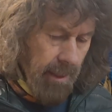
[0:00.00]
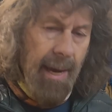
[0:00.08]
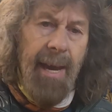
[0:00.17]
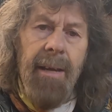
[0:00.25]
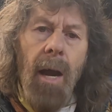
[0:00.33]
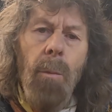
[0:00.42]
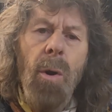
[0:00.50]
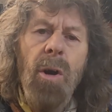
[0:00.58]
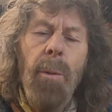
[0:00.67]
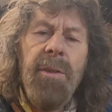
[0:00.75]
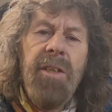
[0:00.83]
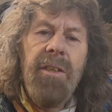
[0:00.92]
Yeah, I won't
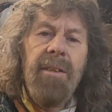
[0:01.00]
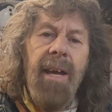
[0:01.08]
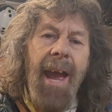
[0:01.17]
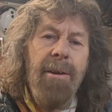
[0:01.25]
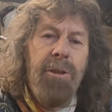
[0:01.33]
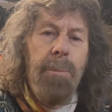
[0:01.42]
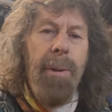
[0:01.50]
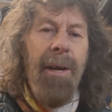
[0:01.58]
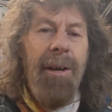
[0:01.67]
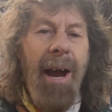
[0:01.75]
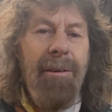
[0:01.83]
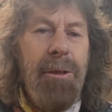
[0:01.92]
go into how to
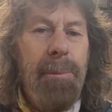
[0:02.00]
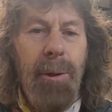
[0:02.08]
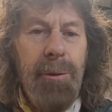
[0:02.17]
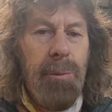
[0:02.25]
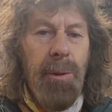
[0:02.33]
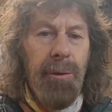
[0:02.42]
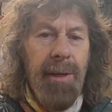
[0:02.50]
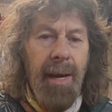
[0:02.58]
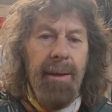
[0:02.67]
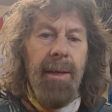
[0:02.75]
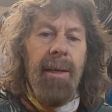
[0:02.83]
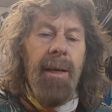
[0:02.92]
build this wheel
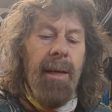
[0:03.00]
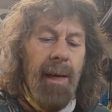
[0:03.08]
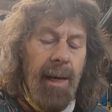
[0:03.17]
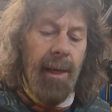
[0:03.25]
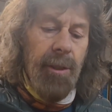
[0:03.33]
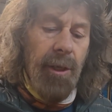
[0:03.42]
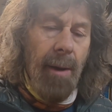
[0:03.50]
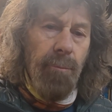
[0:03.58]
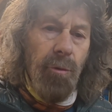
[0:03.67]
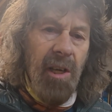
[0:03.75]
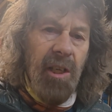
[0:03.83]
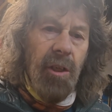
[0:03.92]
now because I
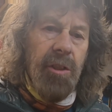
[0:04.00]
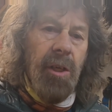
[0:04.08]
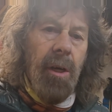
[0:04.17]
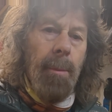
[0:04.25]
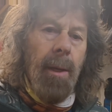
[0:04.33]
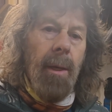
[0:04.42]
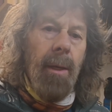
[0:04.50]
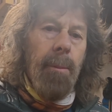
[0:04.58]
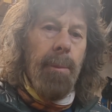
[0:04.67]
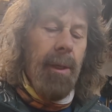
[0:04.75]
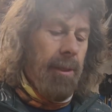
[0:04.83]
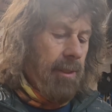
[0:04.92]
haven't really got time.
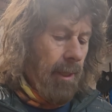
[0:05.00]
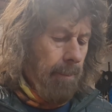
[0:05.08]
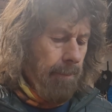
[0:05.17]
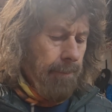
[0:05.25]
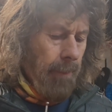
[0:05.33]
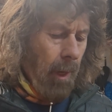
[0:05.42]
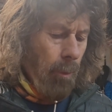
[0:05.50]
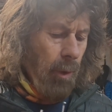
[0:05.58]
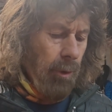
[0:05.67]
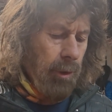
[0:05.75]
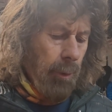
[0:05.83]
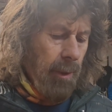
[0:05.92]
But I
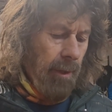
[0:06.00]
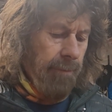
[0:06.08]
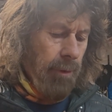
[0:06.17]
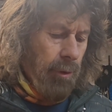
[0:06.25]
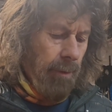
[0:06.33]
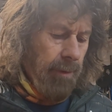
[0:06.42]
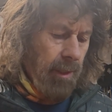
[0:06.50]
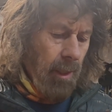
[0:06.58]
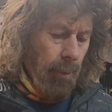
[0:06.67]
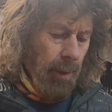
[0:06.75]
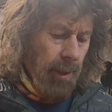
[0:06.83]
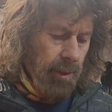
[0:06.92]
will do in a future
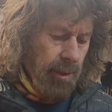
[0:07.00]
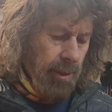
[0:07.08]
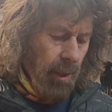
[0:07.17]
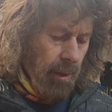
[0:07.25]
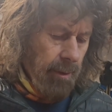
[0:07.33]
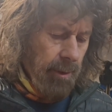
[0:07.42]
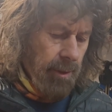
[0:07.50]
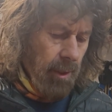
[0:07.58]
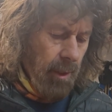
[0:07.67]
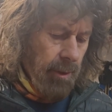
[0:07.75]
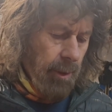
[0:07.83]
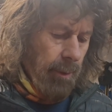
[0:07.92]
video when I
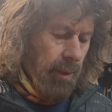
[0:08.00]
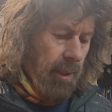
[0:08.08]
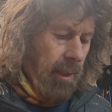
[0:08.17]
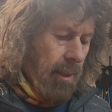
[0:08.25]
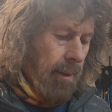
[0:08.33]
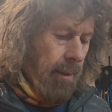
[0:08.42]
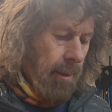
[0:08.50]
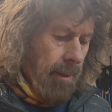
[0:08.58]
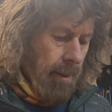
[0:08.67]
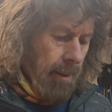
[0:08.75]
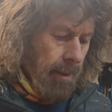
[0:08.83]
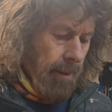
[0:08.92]
start doing the
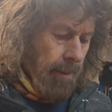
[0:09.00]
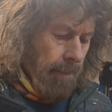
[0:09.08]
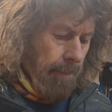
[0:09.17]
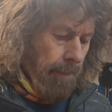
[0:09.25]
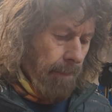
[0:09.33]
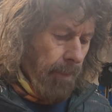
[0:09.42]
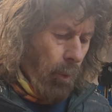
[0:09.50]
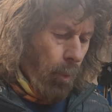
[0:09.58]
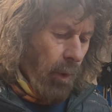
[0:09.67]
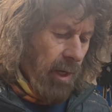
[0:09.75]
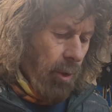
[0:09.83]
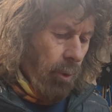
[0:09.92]

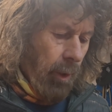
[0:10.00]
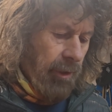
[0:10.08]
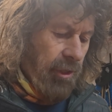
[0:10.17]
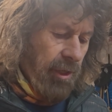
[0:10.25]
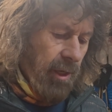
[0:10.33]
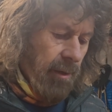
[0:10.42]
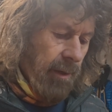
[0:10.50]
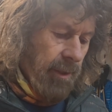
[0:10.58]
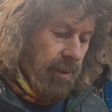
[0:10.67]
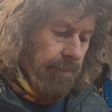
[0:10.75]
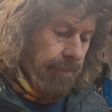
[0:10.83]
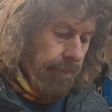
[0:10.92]
wheel series.